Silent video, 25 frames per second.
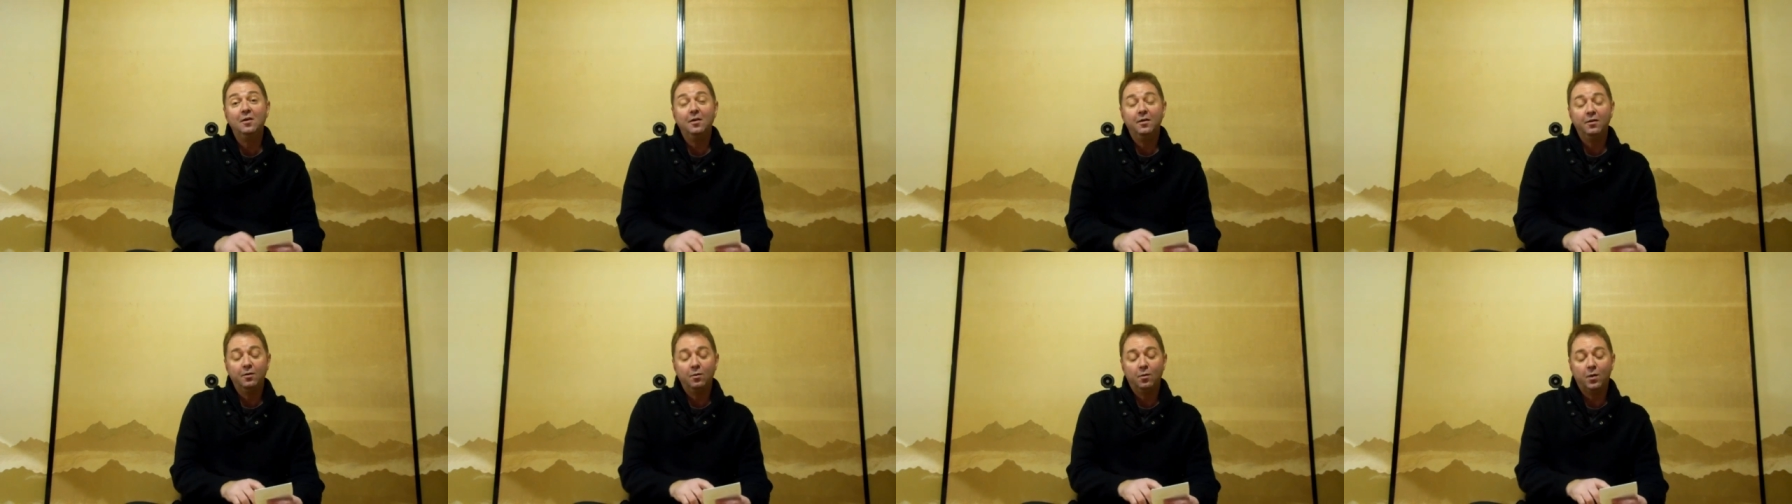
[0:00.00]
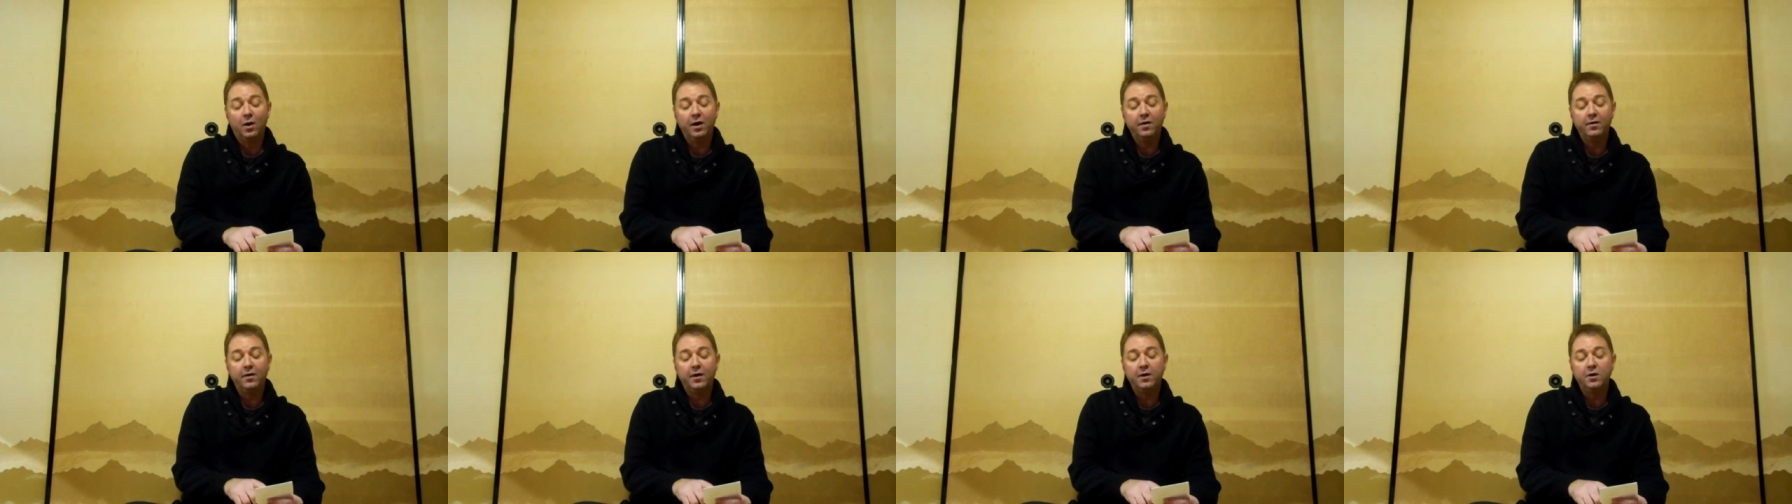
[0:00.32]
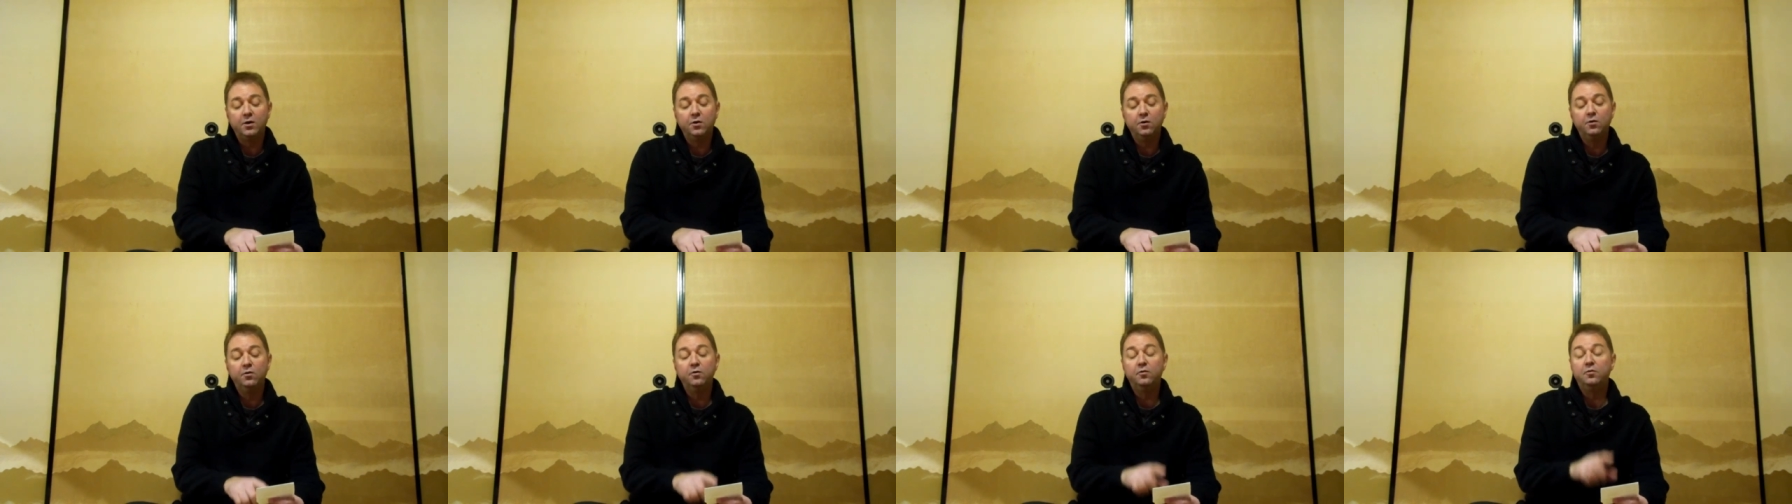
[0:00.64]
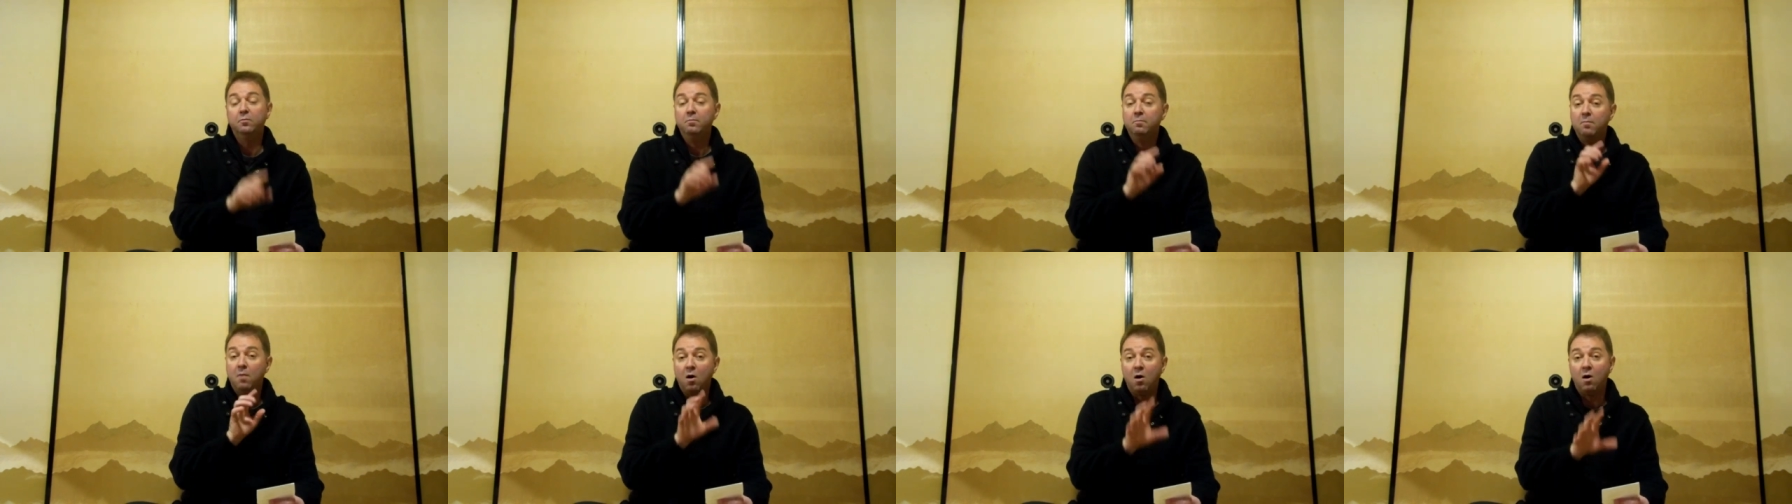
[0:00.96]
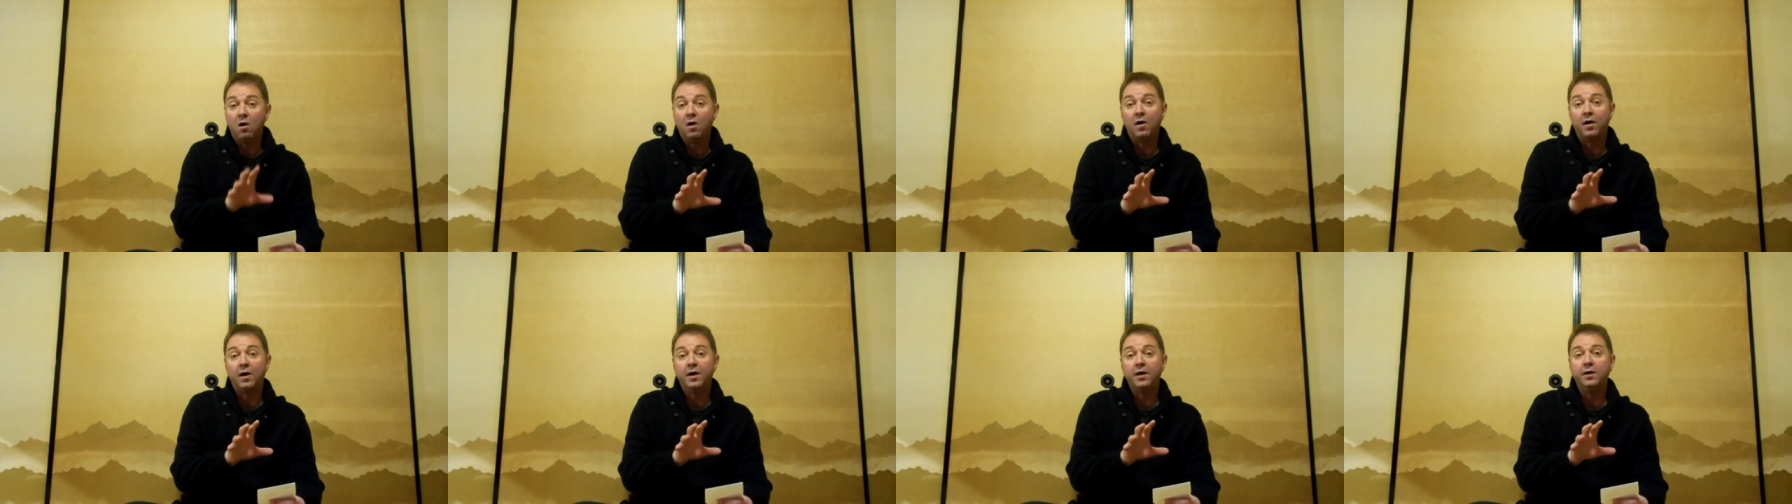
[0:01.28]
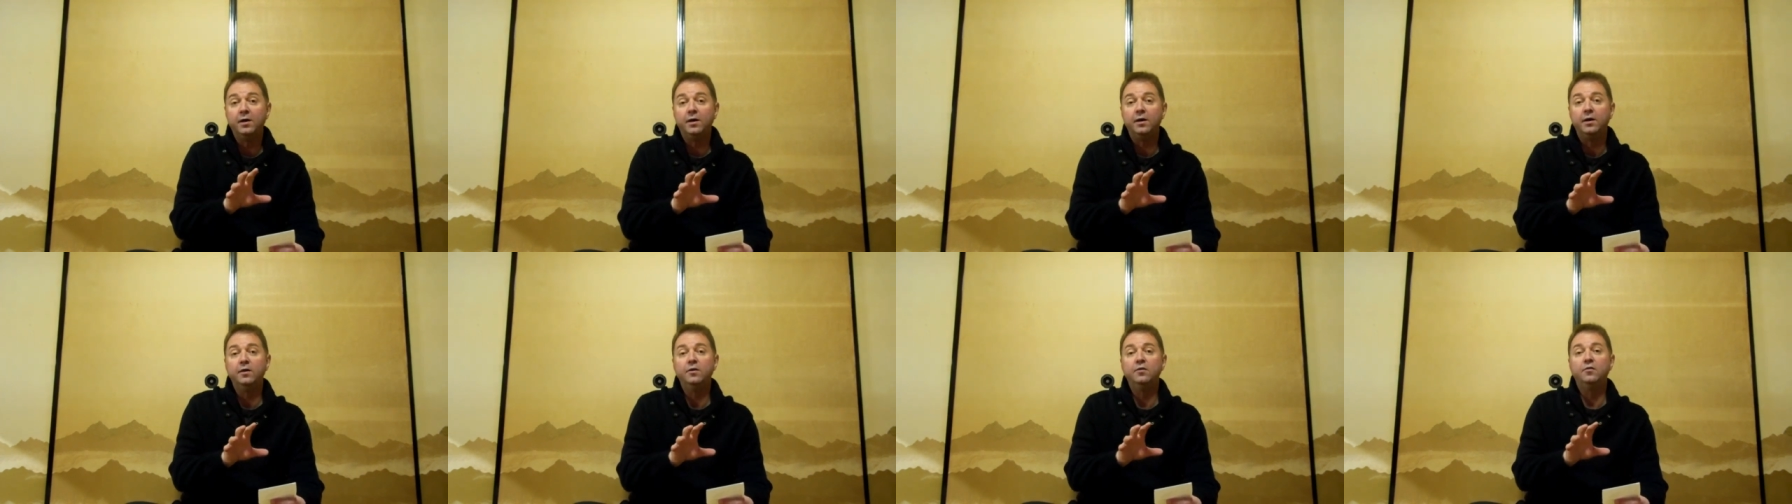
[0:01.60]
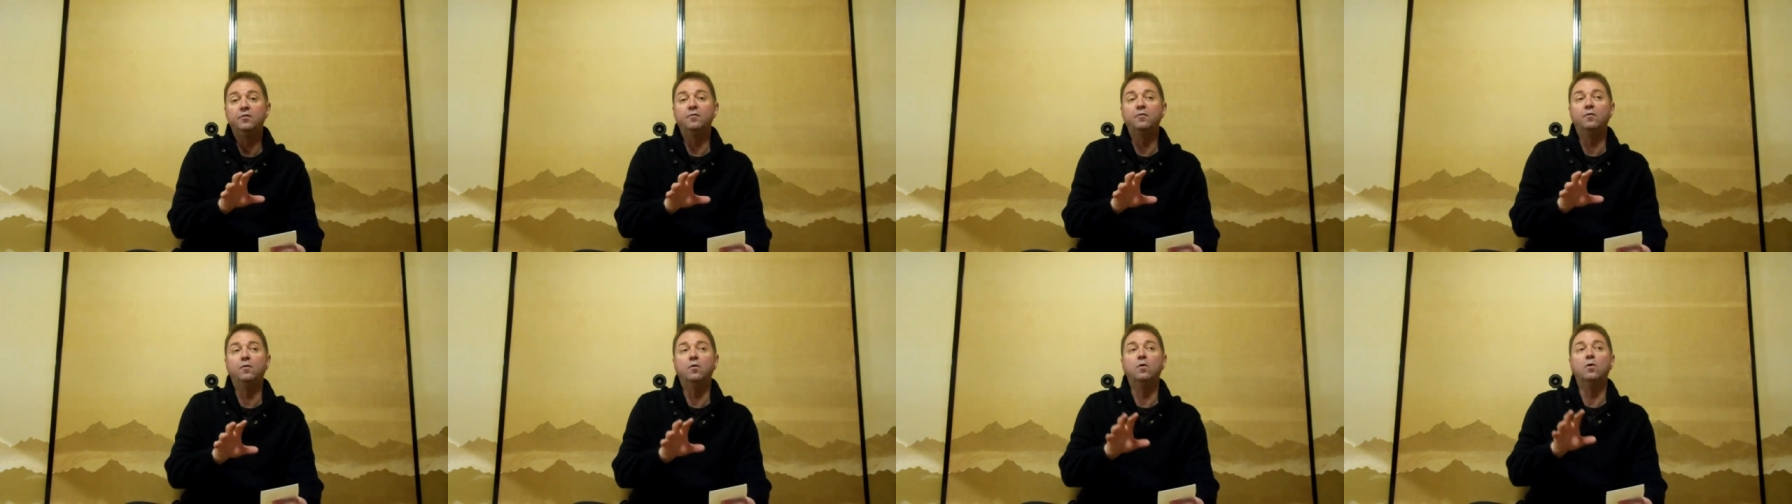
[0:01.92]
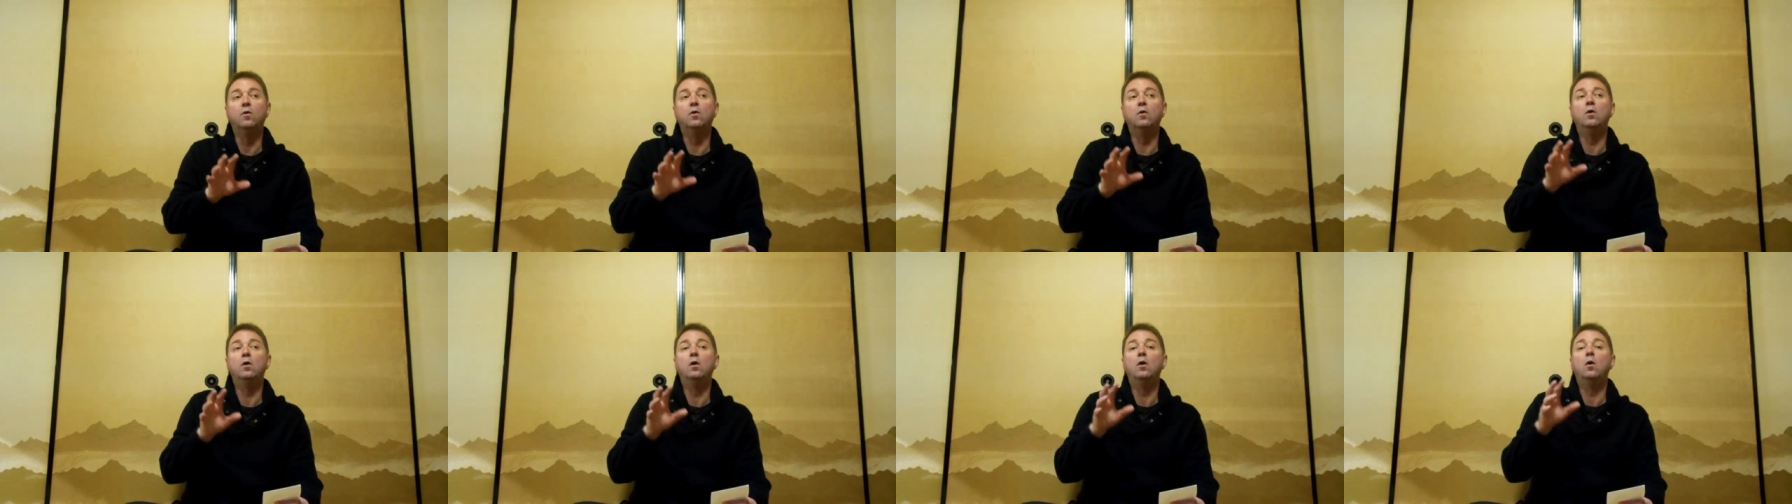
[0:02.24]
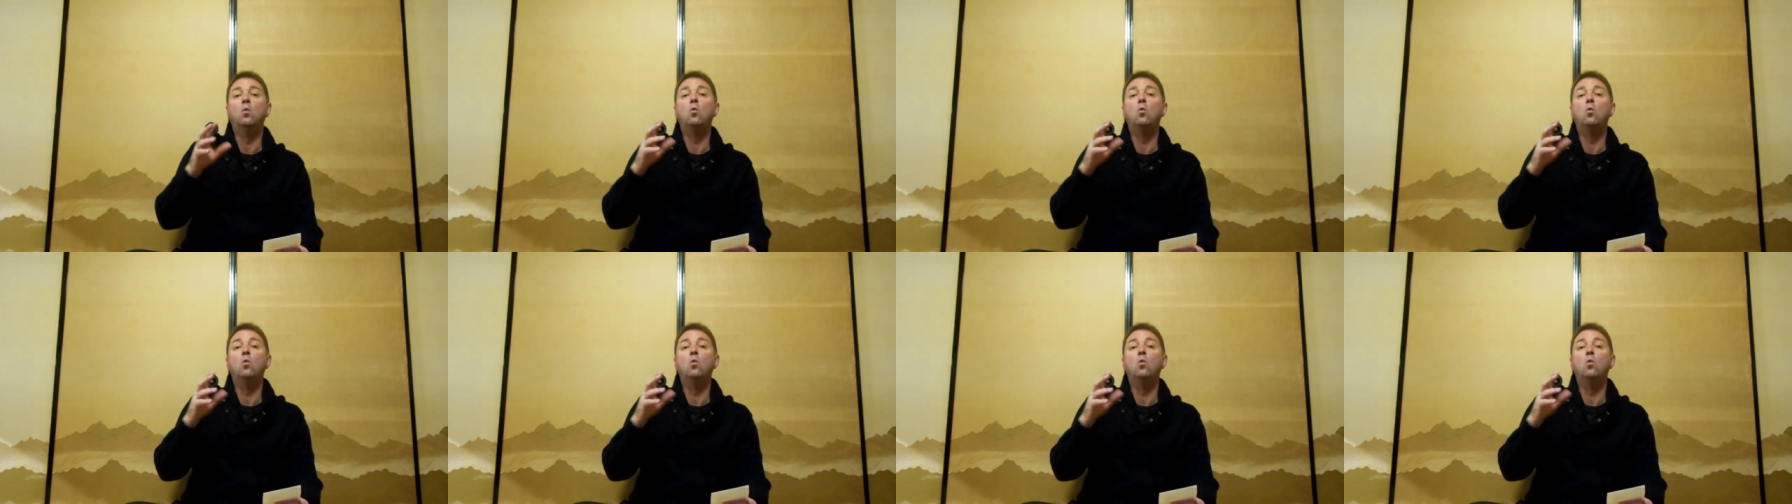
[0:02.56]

The way they use my is for